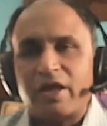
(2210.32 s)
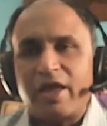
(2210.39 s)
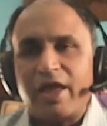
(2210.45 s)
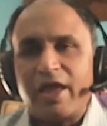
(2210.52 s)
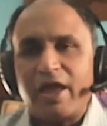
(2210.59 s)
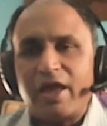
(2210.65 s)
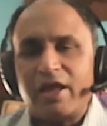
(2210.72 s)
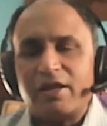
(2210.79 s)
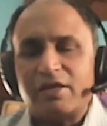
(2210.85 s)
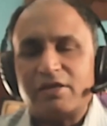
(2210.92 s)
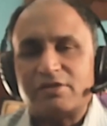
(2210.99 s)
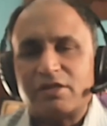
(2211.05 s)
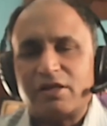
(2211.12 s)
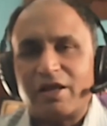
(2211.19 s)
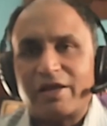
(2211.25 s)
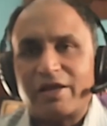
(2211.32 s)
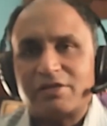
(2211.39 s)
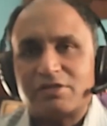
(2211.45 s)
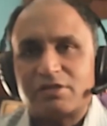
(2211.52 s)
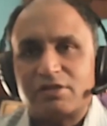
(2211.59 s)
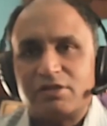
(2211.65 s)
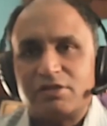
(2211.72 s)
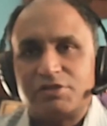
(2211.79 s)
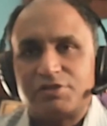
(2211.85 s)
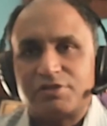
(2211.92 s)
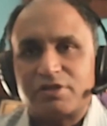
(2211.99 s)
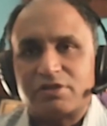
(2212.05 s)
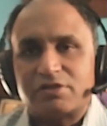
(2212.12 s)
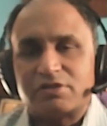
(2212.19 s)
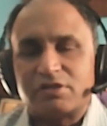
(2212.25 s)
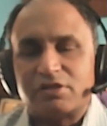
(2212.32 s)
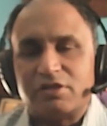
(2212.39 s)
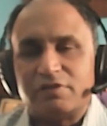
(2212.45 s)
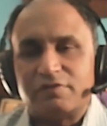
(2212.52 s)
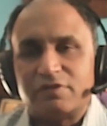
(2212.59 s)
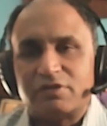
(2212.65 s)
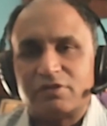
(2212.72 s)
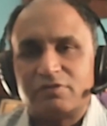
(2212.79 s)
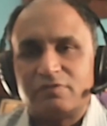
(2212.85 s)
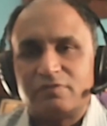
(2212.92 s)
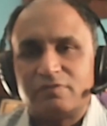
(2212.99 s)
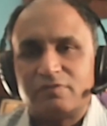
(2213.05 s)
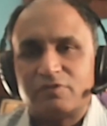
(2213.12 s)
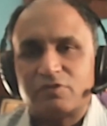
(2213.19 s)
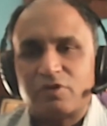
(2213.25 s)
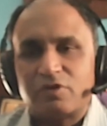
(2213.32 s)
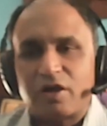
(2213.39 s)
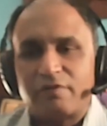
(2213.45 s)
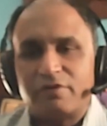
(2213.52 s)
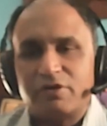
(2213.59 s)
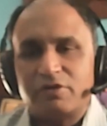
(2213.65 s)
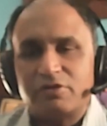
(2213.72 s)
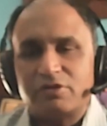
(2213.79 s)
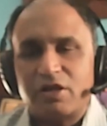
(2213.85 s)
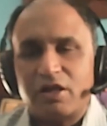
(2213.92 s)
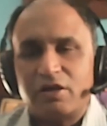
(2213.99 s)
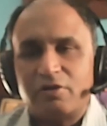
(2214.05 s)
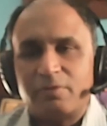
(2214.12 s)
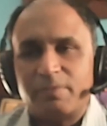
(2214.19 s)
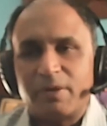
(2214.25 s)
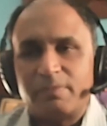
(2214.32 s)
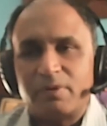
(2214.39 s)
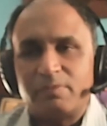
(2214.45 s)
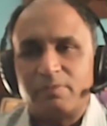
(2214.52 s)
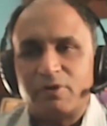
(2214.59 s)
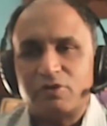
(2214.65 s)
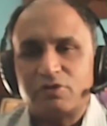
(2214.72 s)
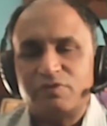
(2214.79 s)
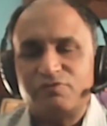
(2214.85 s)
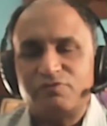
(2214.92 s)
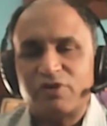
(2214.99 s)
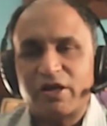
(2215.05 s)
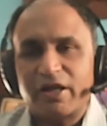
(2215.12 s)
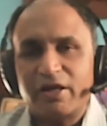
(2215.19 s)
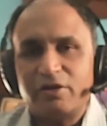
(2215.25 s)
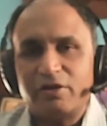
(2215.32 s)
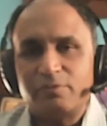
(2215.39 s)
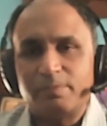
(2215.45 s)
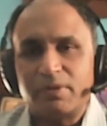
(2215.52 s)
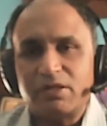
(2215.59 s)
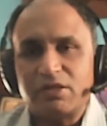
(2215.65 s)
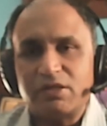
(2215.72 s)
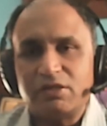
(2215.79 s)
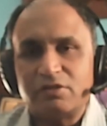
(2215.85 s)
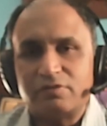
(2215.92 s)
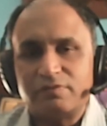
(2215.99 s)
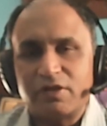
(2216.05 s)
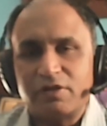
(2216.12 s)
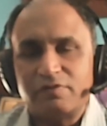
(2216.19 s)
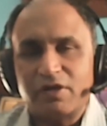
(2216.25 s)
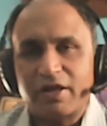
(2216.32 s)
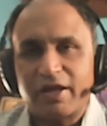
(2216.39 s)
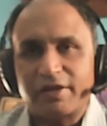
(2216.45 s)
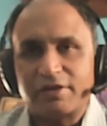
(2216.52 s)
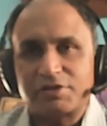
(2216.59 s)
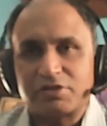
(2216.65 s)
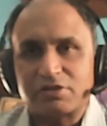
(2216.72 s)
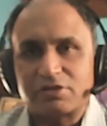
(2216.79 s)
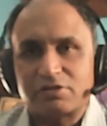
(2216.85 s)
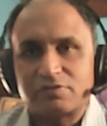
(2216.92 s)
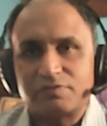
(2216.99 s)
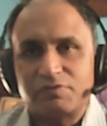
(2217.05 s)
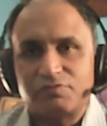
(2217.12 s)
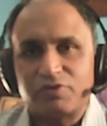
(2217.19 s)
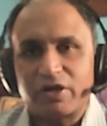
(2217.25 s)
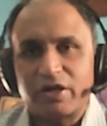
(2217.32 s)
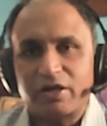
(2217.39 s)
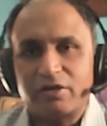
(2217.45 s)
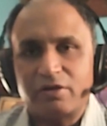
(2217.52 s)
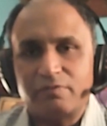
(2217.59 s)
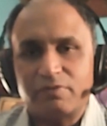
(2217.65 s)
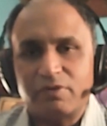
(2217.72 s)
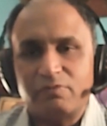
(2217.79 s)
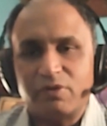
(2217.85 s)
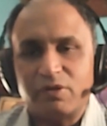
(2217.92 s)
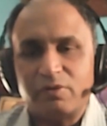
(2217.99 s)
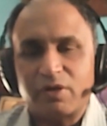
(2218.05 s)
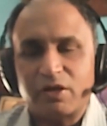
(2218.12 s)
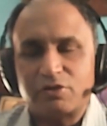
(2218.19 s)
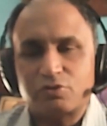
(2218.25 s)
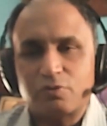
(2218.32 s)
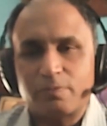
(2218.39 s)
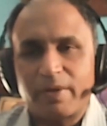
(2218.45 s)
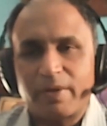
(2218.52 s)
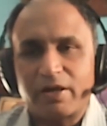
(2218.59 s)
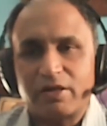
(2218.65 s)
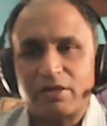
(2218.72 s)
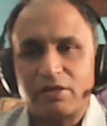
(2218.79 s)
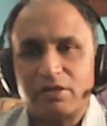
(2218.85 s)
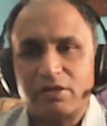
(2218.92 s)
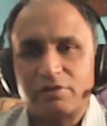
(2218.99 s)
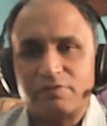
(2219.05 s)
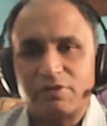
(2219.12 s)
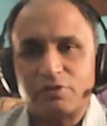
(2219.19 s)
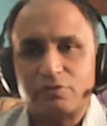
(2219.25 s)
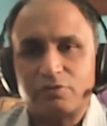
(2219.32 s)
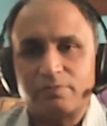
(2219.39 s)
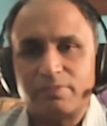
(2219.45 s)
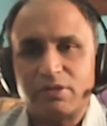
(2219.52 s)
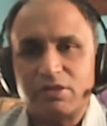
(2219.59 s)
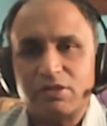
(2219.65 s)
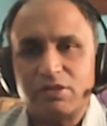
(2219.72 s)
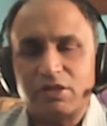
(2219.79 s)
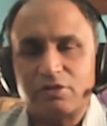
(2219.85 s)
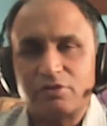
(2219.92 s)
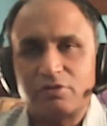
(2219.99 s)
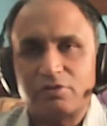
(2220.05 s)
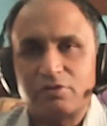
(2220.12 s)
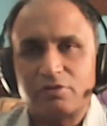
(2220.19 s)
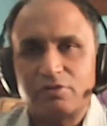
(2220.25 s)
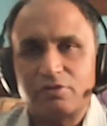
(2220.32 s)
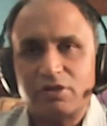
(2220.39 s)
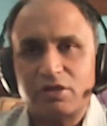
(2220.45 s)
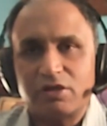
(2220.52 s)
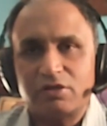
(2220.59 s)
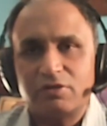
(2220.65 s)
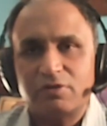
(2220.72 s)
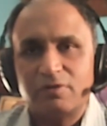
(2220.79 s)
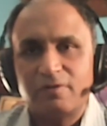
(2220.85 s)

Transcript: Air is a natural stress reliever. So haven't you taken your paper? Because we forget to breathe when we are anxious. We get so panicky that we don't breathe at all during our.